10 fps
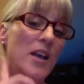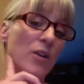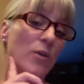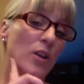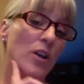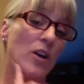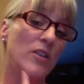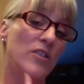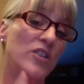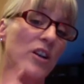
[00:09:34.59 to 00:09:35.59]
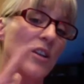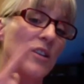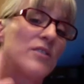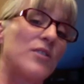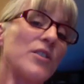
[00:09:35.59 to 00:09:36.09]
Go along the
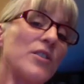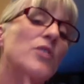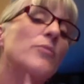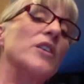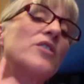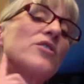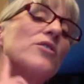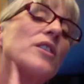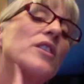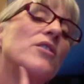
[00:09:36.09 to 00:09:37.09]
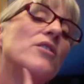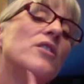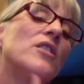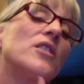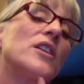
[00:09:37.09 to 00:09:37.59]
jawline so that you make sure that you're
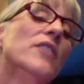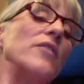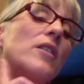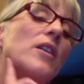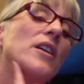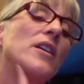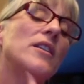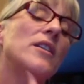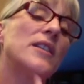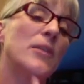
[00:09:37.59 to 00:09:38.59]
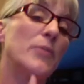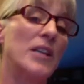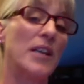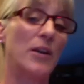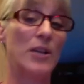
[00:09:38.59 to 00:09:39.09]
not going to have a line coming
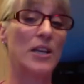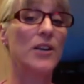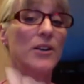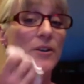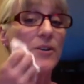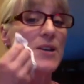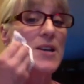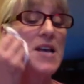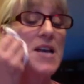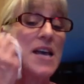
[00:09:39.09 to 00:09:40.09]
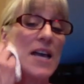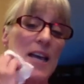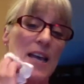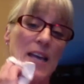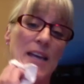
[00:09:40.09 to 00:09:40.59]
down here,
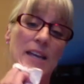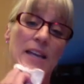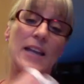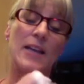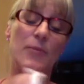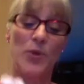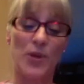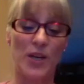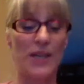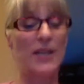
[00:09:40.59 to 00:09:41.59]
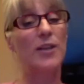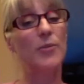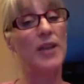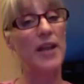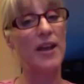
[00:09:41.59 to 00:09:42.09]
and put it a little
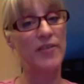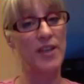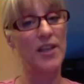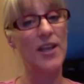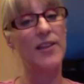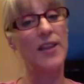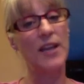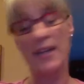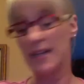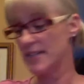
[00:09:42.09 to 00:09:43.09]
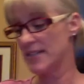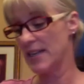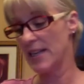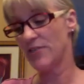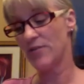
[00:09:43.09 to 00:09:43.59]
bit heavy, and then let it
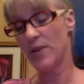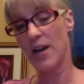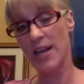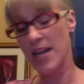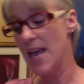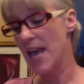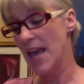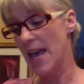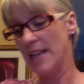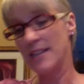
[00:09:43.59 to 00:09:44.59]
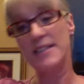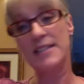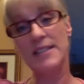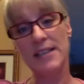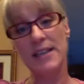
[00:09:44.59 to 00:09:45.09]
sit and dry and
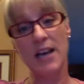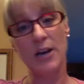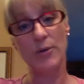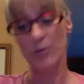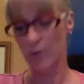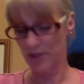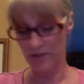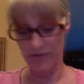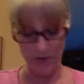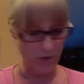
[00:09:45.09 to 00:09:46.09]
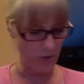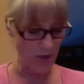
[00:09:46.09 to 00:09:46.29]
see how it works for you.